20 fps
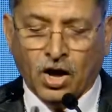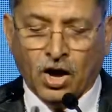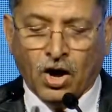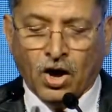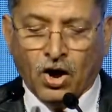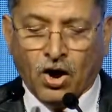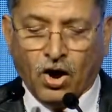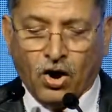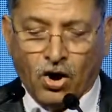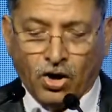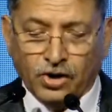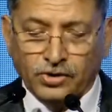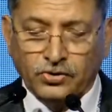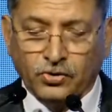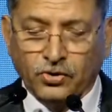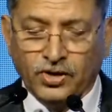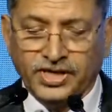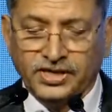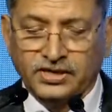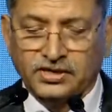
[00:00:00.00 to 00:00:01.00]

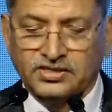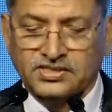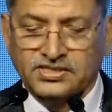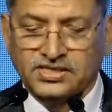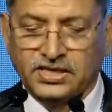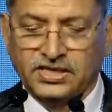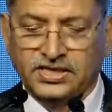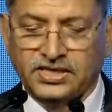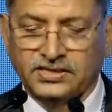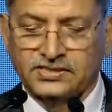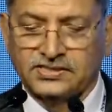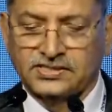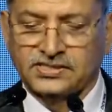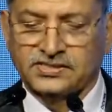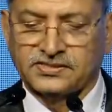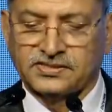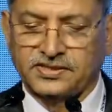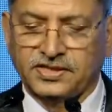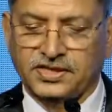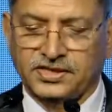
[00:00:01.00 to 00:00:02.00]
Ongoing resilience
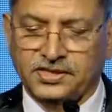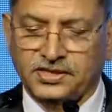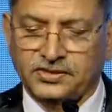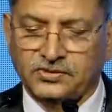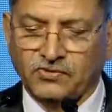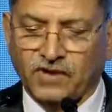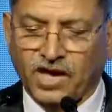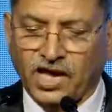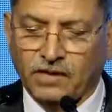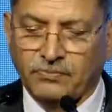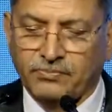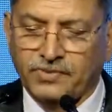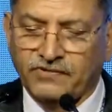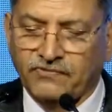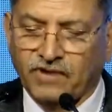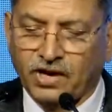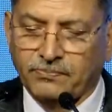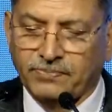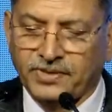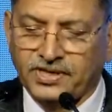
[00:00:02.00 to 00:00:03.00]
is needed to help
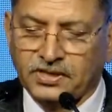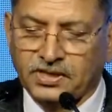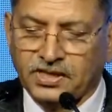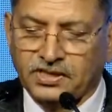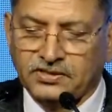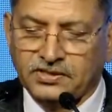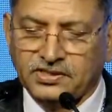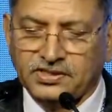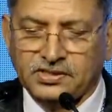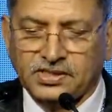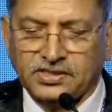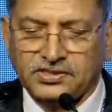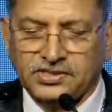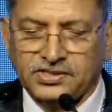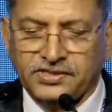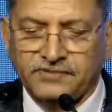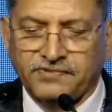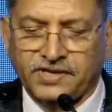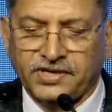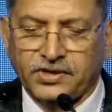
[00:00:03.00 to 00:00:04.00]
developing countries
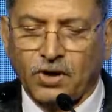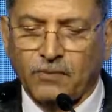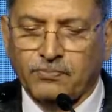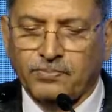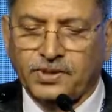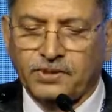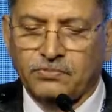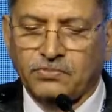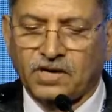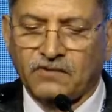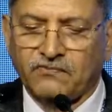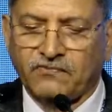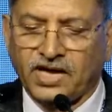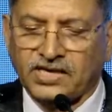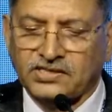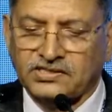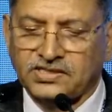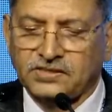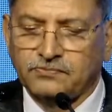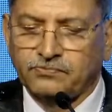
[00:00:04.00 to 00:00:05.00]
achieve an optimal
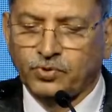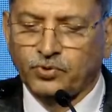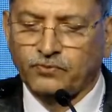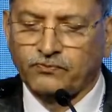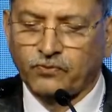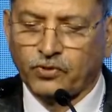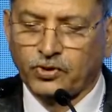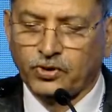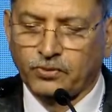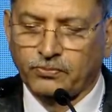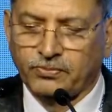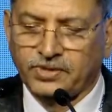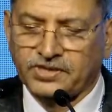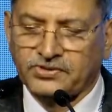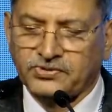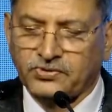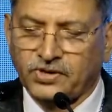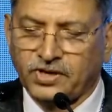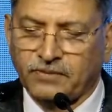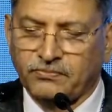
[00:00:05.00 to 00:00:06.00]
vaccine portfolio based
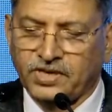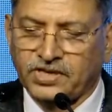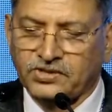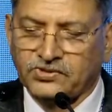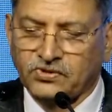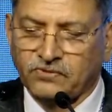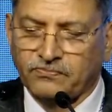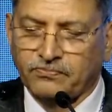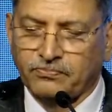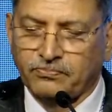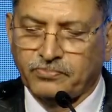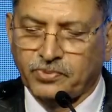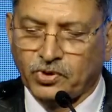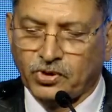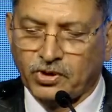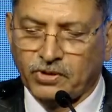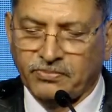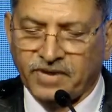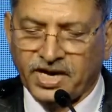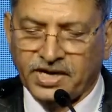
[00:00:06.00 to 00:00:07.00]
on a mix of
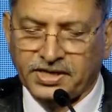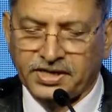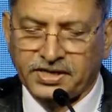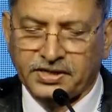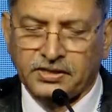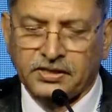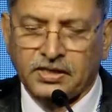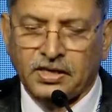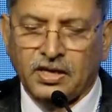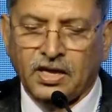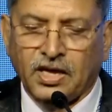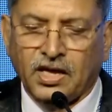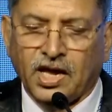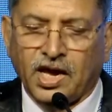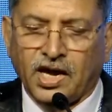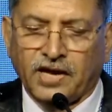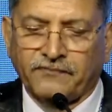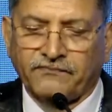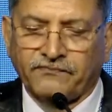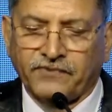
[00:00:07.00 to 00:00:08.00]
programmatic
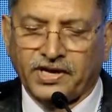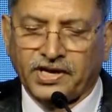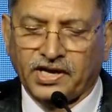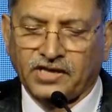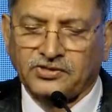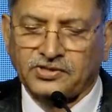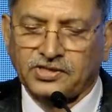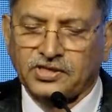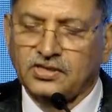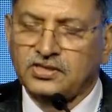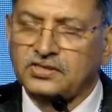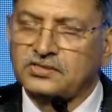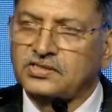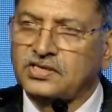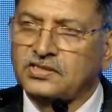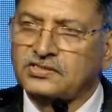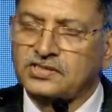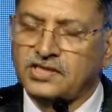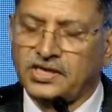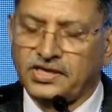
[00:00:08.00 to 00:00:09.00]
and financially
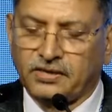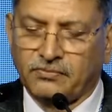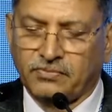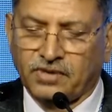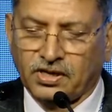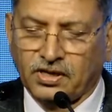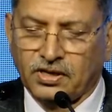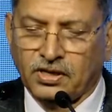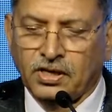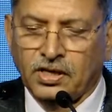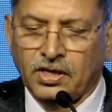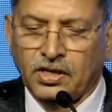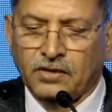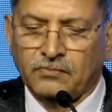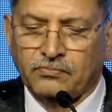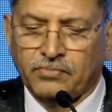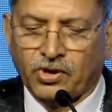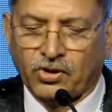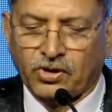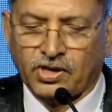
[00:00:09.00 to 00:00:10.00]
sustainable
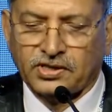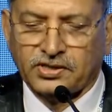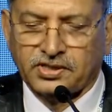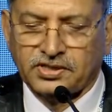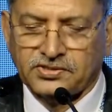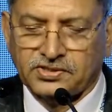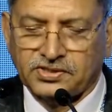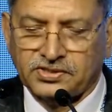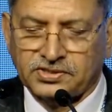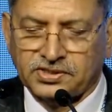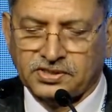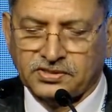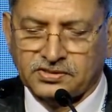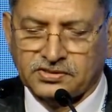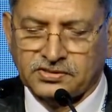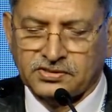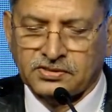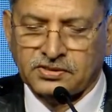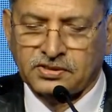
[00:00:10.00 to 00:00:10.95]
product decisions.